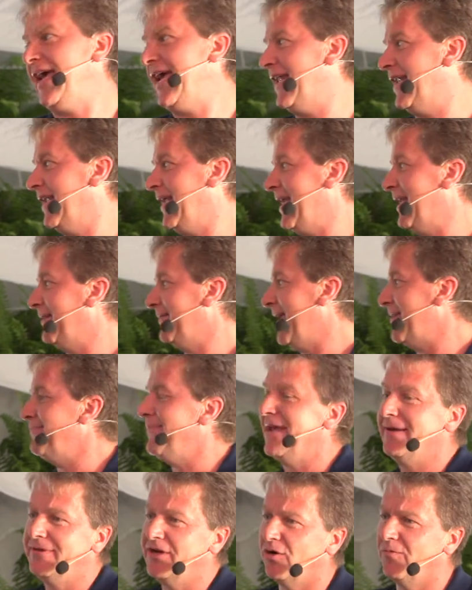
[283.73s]
and
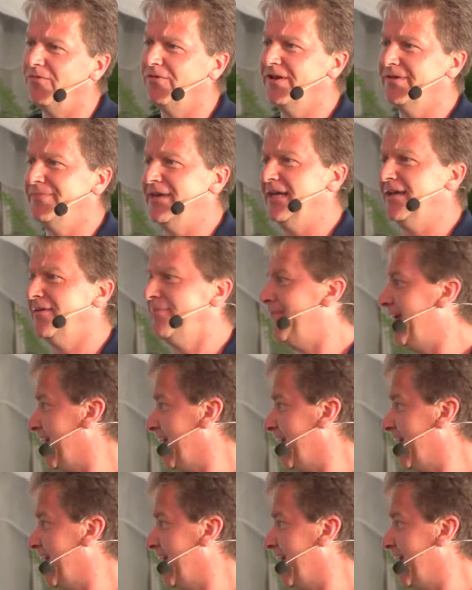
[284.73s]
maybe hopefully make it